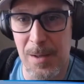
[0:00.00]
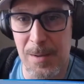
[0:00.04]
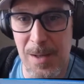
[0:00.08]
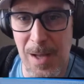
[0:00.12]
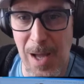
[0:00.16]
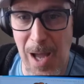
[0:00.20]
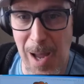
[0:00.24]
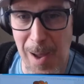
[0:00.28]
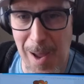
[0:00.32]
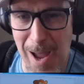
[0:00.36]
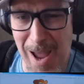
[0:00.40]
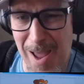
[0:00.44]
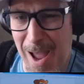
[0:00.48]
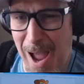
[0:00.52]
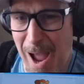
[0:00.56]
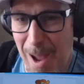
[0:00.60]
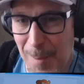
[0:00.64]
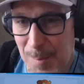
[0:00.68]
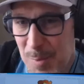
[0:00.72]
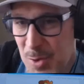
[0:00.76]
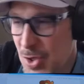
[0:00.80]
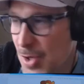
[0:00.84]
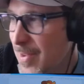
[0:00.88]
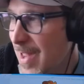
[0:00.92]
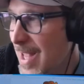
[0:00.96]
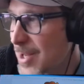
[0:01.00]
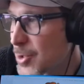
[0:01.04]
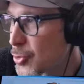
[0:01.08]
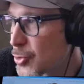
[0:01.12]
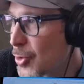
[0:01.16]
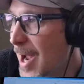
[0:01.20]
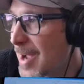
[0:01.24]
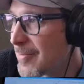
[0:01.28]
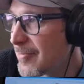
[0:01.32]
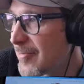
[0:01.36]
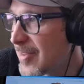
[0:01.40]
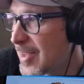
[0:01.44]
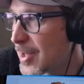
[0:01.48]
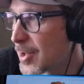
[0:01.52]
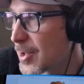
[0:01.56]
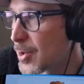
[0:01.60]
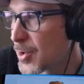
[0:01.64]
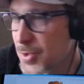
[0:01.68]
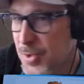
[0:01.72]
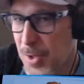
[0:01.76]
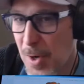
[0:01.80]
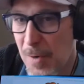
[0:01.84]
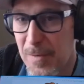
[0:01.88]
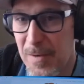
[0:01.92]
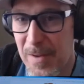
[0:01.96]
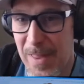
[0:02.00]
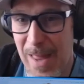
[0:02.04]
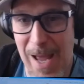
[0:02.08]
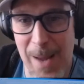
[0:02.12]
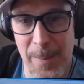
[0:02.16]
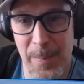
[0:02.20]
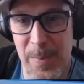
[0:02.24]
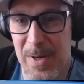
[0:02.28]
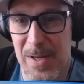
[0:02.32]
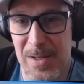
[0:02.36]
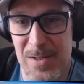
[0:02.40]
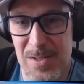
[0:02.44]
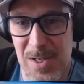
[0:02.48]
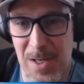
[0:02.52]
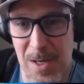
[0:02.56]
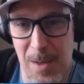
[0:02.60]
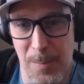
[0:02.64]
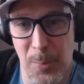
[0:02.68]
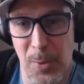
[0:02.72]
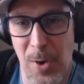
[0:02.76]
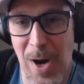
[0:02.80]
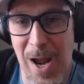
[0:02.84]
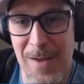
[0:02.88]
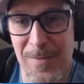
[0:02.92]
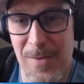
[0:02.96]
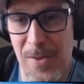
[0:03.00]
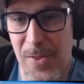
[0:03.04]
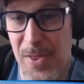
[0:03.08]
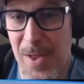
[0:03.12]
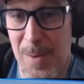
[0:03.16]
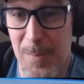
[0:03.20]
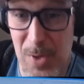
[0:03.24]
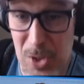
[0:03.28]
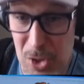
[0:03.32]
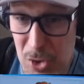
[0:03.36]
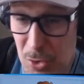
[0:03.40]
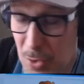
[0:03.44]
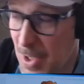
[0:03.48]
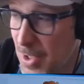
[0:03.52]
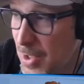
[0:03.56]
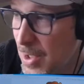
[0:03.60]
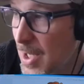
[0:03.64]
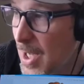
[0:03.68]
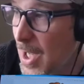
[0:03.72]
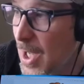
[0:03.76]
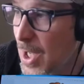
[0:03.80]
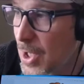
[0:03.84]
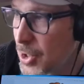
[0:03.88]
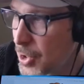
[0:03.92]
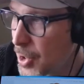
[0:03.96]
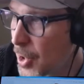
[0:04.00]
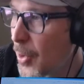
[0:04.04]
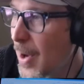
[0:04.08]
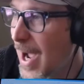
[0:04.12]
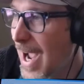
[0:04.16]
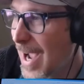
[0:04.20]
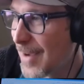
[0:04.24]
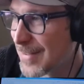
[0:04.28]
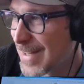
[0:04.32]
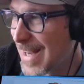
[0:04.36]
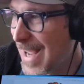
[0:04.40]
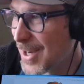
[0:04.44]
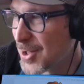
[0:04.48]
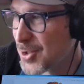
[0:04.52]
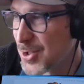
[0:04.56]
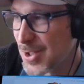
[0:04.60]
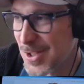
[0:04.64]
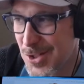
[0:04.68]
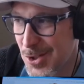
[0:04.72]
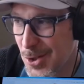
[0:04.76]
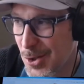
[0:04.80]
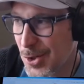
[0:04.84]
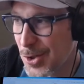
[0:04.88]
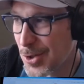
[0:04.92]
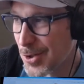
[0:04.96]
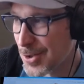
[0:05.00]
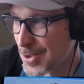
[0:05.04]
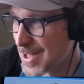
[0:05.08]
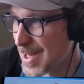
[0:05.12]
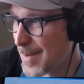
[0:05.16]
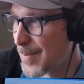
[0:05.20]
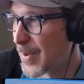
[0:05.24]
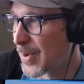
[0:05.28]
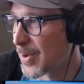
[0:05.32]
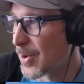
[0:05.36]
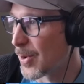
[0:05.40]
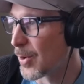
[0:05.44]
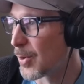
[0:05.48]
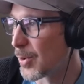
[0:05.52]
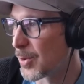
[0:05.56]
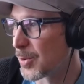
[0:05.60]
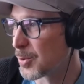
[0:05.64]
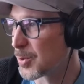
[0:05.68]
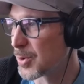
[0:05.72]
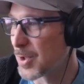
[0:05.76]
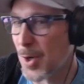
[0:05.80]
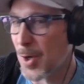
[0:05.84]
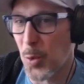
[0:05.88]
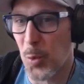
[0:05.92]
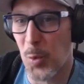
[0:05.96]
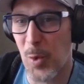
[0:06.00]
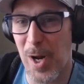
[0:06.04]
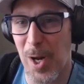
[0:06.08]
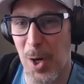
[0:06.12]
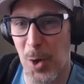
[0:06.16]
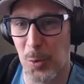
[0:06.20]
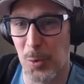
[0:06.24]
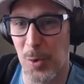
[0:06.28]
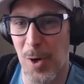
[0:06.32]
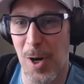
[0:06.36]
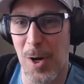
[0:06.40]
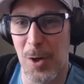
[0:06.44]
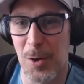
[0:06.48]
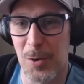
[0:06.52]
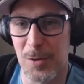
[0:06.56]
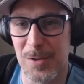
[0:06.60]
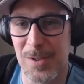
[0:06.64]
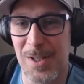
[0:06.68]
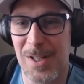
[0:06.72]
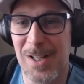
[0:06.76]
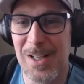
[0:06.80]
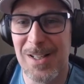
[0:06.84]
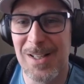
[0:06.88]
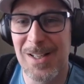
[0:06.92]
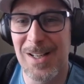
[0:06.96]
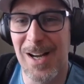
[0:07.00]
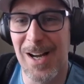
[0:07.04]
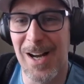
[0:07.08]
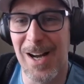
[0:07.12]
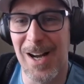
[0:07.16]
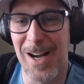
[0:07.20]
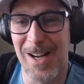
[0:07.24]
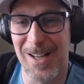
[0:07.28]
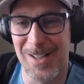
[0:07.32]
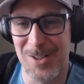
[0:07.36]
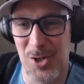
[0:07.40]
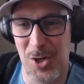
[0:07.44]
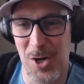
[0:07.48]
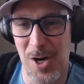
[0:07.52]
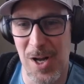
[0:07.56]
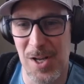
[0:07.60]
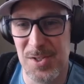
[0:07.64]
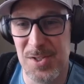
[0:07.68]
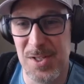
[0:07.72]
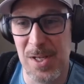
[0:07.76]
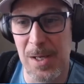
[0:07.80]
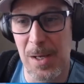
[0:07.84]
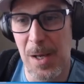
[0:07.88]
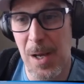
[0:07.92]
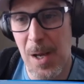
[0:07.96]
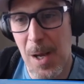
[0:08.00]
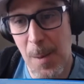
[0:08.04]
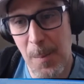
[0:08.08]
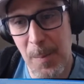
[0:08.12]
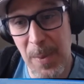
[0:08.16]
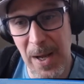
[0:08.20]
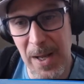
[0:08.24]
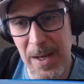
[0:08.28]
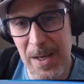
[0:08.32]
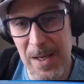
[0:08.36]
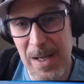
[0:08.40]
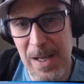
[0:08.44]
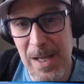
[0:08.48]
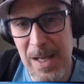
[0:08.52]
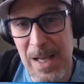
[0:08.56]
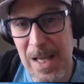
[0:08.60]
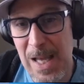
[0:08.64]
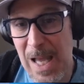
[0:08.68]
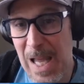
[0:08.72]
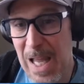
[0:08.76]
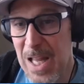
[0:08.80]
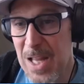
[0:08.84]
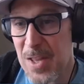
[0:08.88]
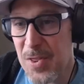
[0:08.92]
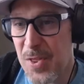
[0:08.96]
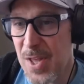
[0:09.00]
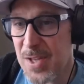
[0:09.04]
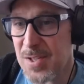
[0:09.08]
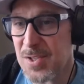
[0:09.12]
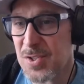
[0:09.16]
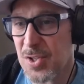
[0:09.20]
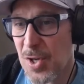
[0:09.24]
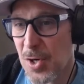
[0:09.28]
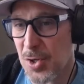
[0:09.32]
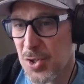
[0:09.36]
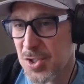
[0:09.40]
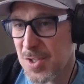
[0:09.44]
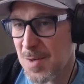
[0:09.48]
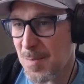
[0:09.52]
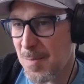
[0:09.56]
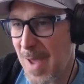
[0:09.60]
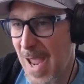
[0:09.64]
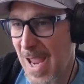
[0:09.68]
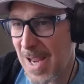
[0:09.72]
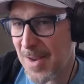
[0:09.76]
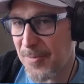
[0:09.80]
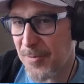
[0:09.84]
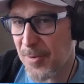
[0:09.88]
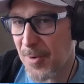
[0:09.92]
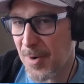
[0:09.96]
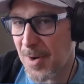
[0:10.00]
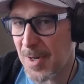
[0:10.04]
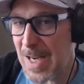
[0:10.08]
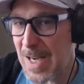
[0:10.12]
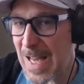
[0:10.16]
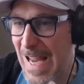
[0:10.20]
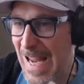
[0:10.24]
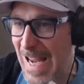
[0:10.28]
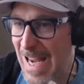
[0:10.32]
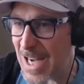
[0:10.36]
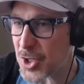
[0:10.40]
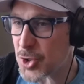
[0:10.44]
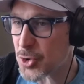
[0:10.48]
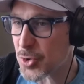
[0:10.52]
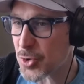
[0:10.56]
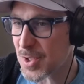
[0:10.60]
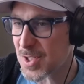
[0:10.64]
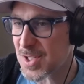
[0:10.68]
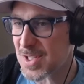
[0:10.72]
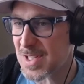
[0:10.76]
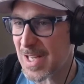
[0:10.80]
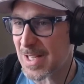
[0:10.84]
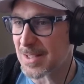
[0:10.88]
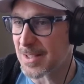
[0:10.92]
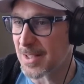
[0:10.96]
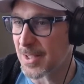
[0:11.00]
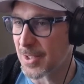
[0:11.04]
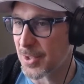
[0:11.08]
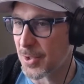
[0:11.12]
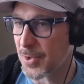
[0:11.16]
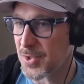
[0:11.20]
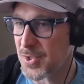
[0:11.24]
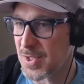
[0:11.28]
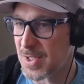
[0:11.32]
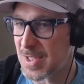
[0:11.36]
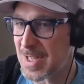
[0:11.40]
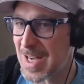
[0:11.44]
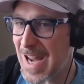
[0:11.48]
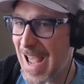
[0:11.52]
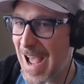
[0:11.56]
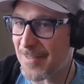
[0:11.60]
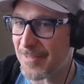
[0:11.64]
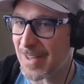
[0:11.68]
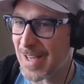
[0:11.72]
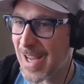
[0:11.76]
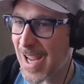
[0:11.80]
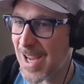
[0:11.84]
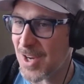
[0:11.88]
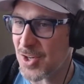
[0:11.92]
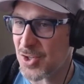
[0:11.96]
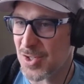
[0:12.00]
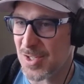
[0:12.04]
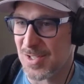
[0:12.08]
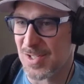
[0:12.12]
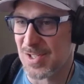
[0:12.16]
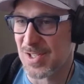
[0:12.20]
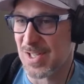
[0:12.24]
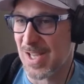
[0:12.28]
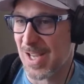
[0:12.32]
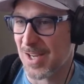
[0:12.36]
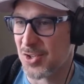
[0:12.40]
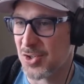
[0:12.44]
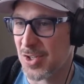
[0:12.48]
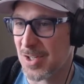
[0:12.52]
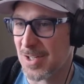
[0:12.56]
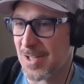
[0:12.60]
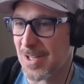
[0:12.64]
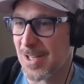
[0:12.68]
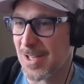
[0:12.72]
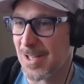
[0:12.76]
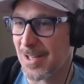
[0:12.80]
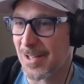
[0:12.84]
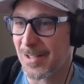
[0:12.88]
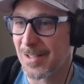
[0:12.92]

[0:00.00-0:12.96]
I'm sure they drive vehicles over that, but it's like a private thing. But you don't have to actually do your typical, railroad crossing. But this starts to make for an interesting little navigation section here.